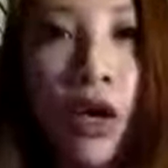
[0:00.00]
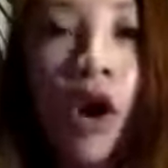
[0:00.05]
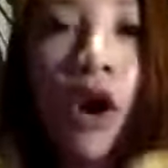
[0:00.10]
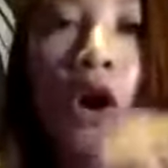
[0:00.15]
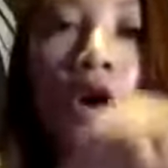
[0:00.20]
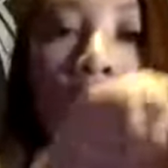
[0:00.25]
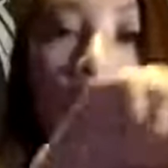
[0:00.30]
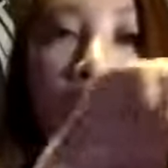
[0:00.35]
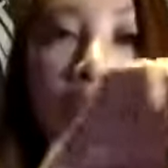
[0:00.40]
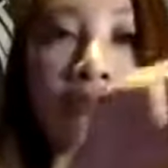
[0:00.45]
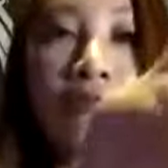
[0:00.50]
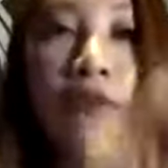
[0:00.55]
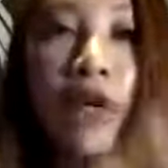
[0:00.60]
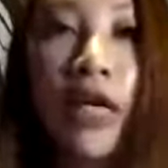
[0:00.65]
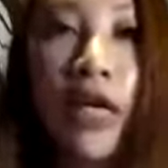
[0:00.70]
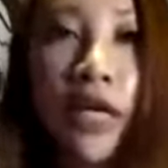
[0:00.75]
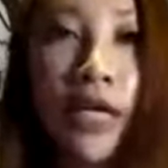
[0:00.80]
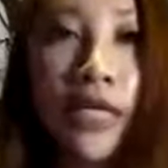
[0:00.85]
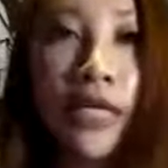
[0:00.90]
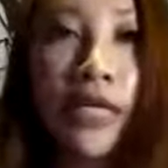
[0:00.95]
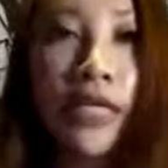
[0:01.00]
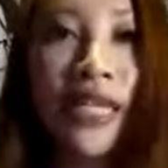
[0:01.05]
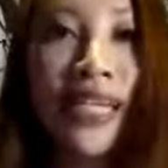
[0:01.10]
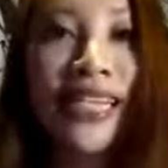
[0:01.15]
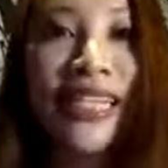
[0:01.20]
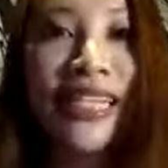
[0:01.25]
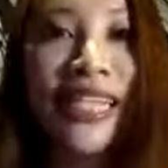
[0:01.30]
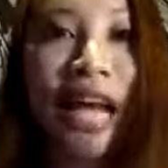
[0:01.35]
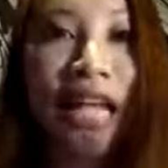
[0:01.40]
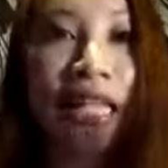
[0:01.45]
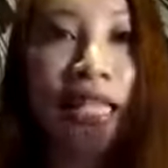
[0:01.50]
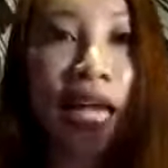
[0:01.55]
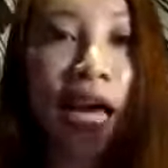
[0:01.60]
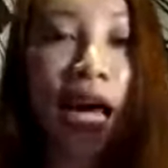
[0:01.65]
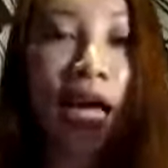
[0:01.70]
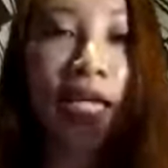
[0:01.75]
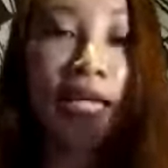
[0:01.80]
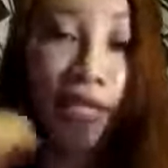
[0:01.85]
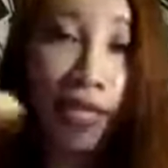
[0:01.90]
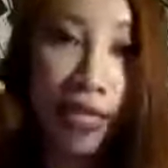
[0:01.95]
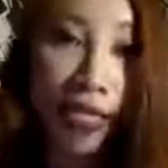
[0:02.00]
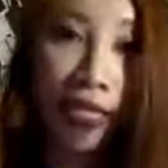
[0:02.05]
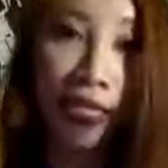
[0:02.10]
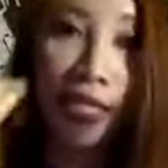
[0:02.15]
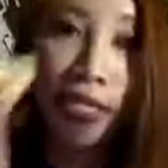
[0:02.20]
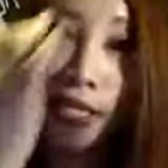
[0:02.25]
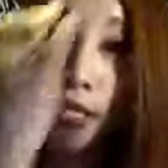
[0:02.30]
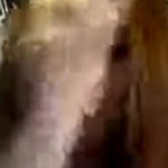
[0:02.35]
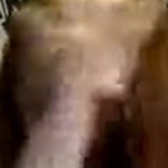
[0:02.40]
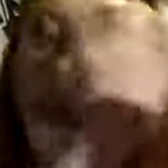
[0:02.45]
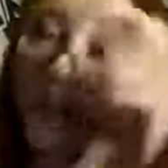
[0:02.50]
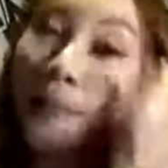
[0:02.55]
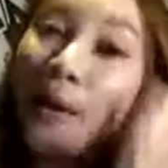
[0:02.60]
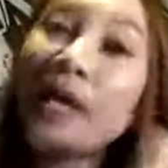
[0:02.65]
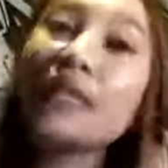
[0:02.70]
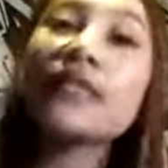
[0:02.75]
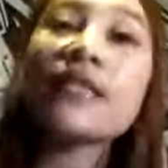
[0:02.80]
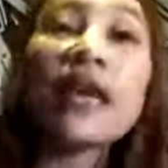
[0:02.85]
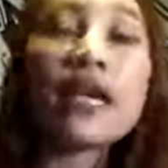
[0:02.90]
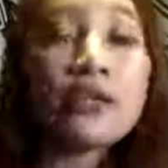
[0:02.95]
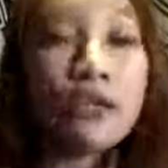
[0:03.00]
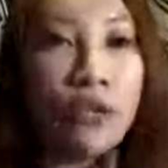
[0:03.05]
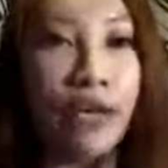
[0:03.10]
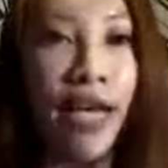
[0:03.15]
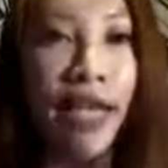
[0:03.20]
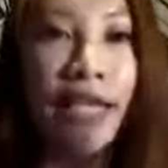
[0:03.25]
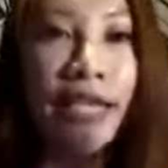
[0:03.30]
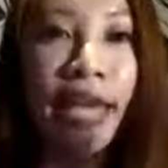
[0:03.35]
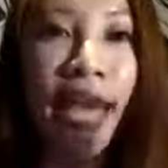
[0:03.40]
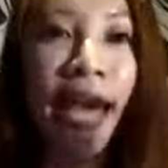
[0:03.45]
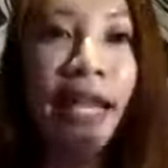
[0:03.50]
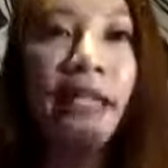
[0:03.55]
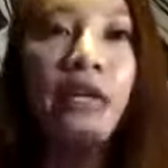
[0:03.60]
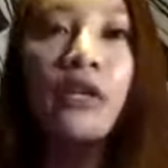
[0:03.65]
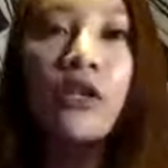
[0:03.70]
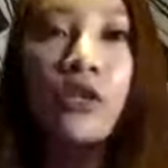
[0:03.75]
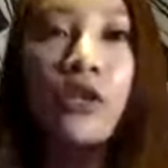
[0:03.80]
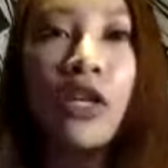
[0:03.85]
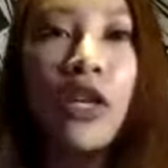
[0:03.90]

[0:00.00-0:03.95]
or reverse, the Sun card is the best card you can get. So